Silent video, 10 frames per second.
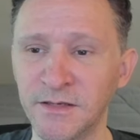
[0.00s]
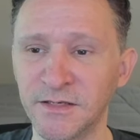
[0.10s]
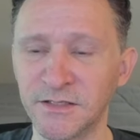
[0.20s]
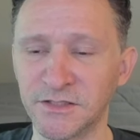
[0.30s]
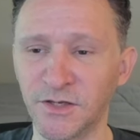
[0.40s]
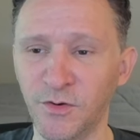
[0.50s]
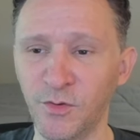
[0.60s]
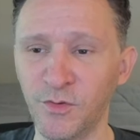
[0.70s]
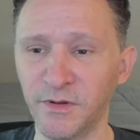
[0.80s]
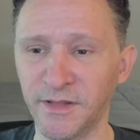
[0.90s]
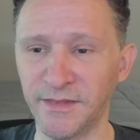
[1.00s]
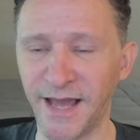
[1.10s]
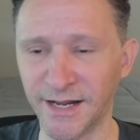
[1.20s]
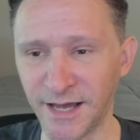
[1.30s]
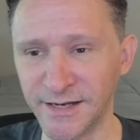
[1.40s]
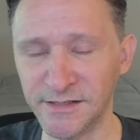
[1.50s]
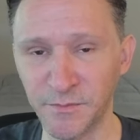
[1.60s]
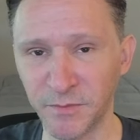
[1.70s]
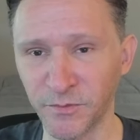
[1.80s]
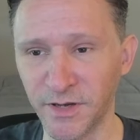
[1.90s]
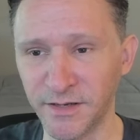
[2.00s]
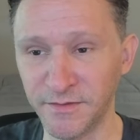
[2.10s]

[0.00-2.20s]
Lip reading: So that got into memory.